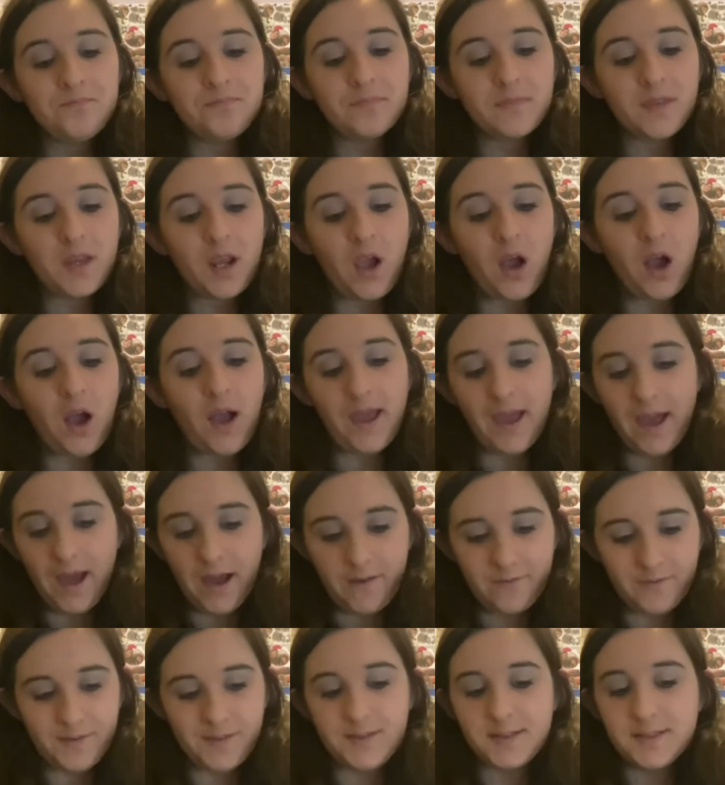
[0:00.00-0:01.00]
I
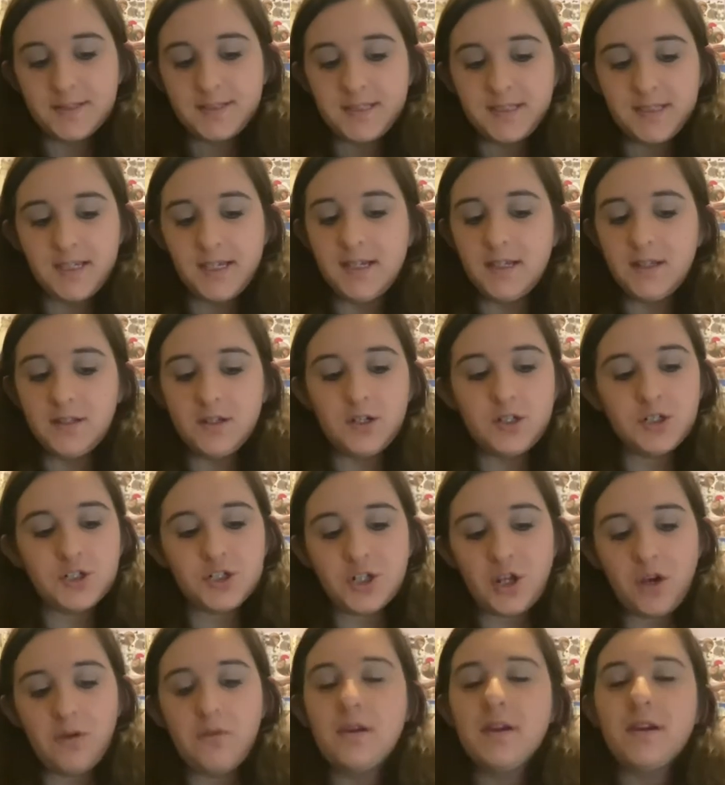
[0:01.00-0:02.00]
haven't seen a
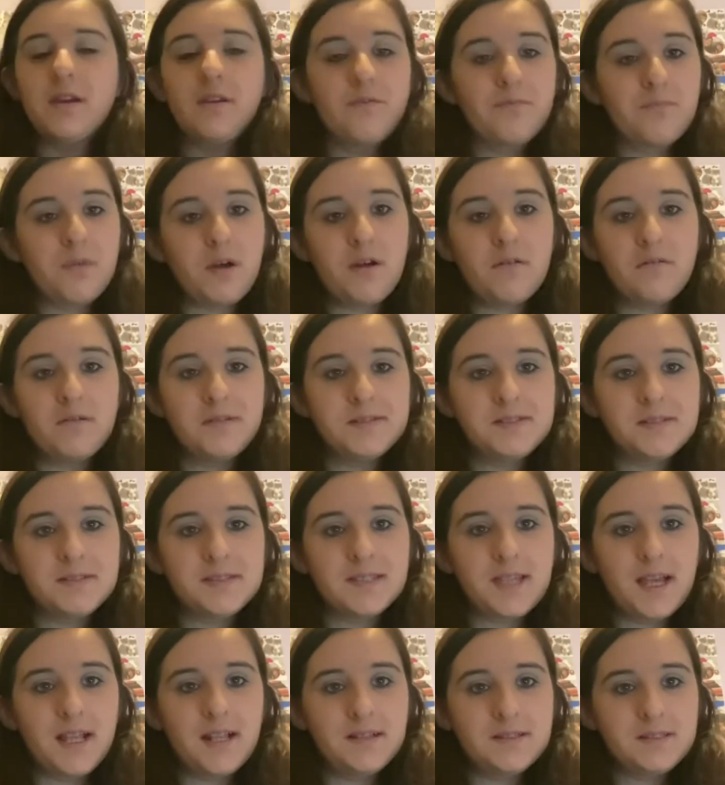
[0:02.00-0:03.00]
showing of Pirates of
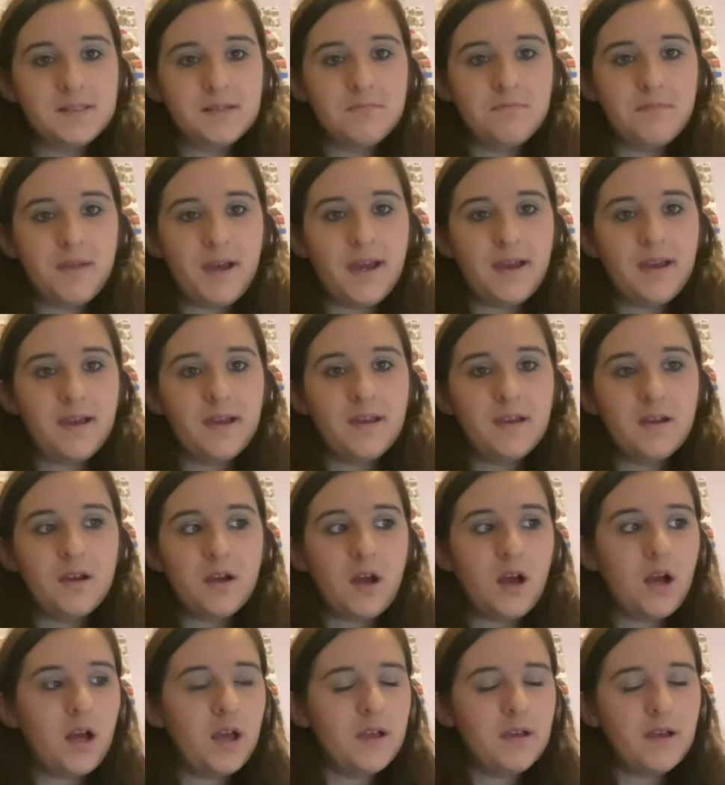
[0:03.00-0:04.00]
Skeleton Bay.
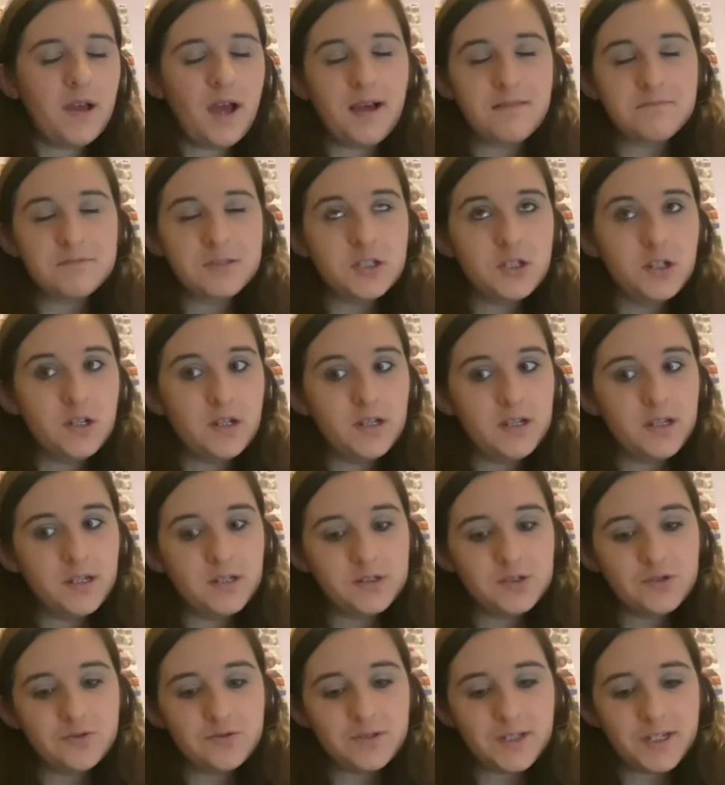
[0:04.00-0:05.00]
I absolutely
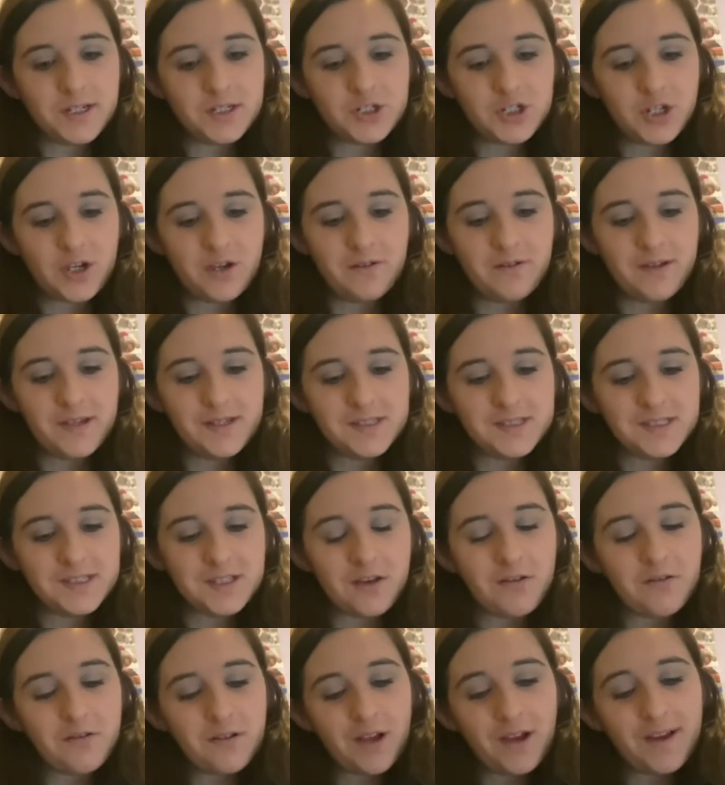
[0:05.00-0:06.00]
adore that show. It's so
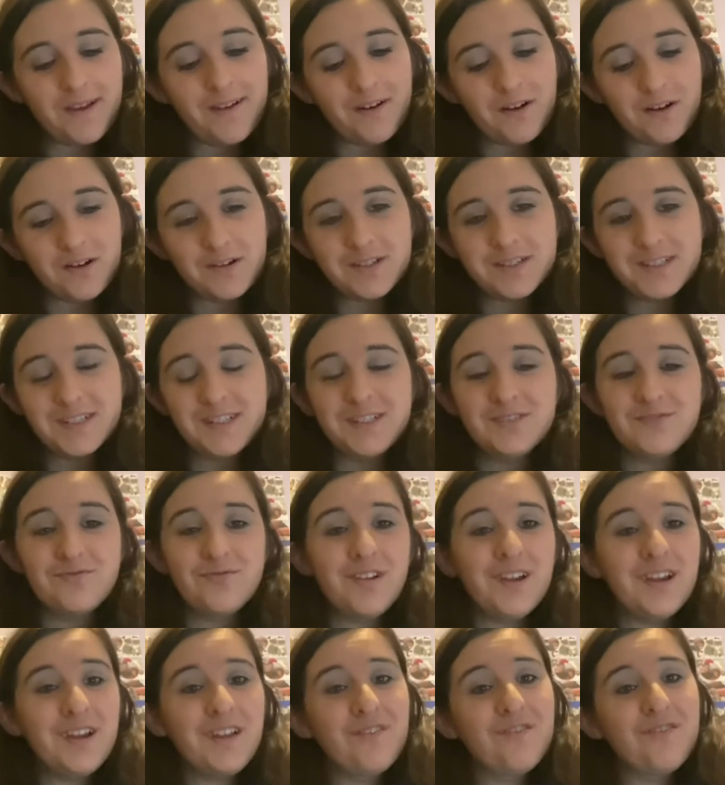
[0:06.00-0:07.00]
light-hearted,
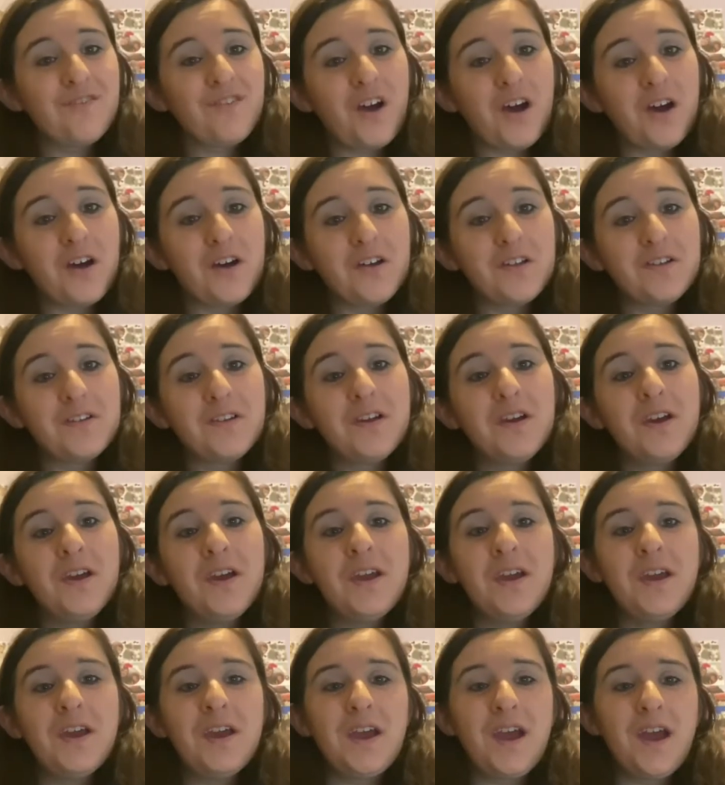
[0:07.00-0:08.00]
really fun,
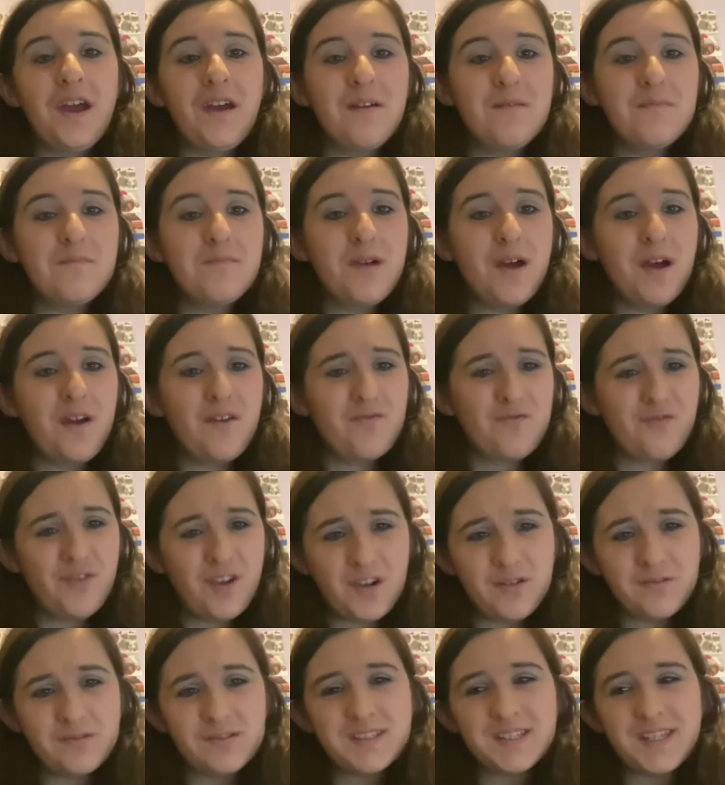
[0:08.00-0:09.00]
a
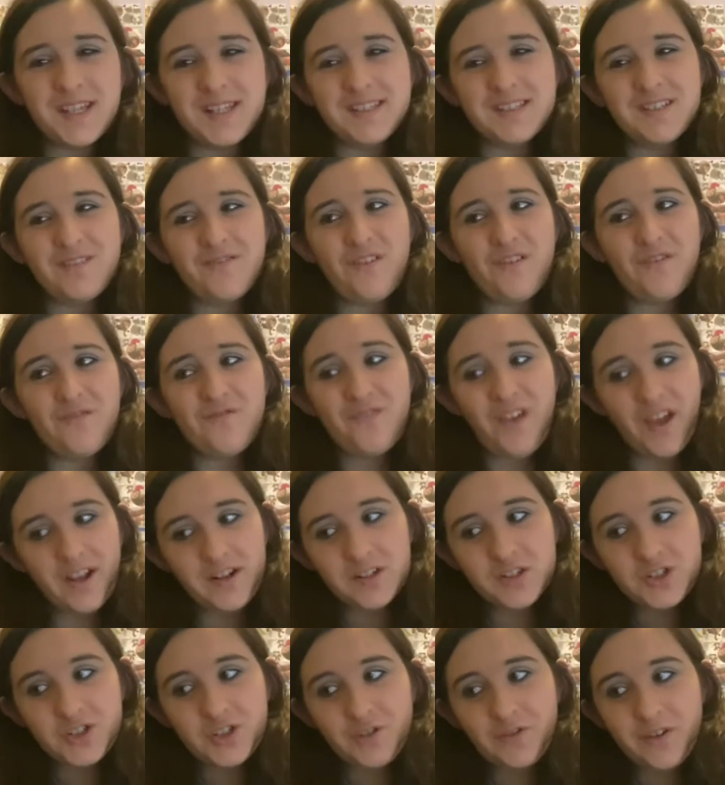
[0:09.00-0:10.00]
real sense of
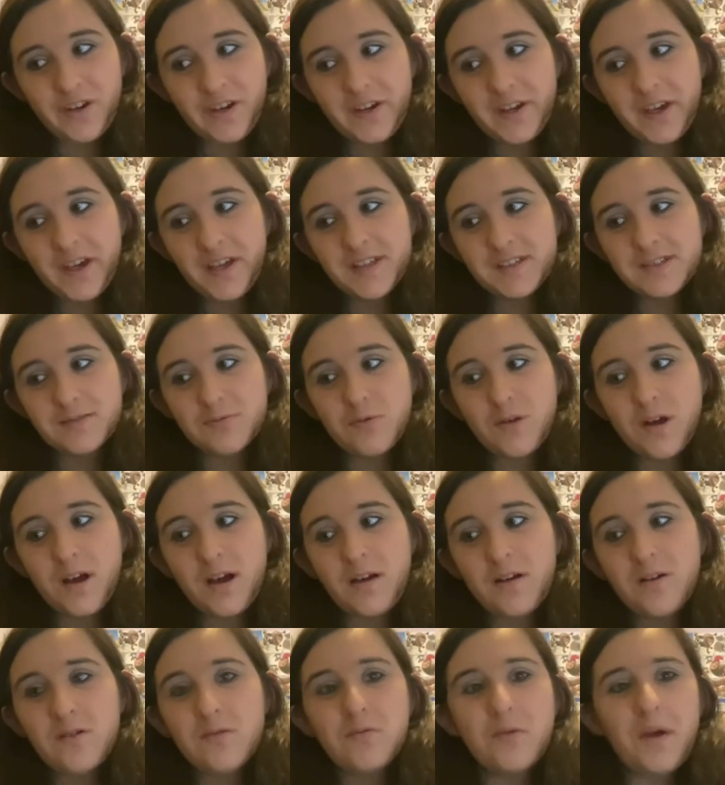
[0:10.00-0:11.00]
adventure in it as
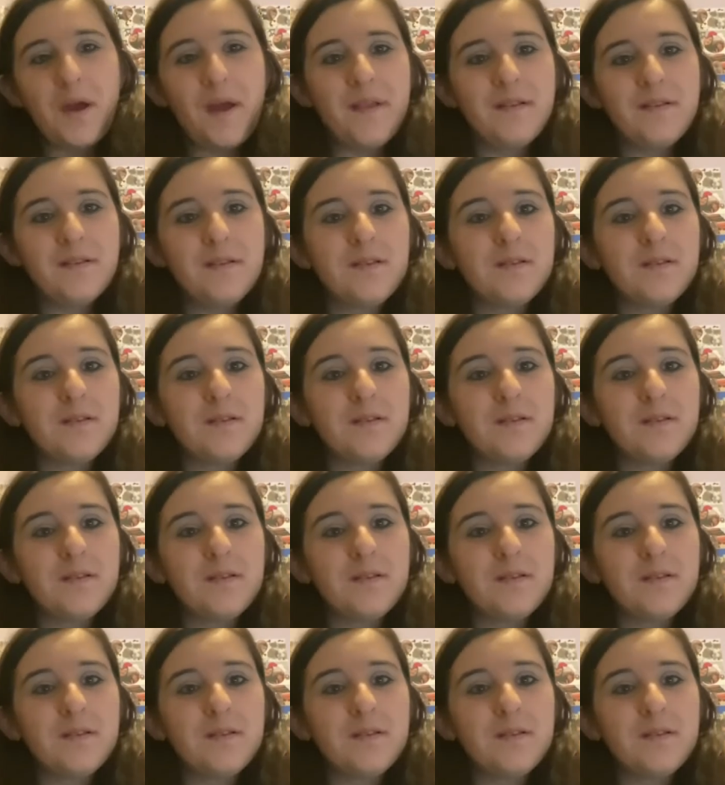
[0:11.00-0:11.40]
well, when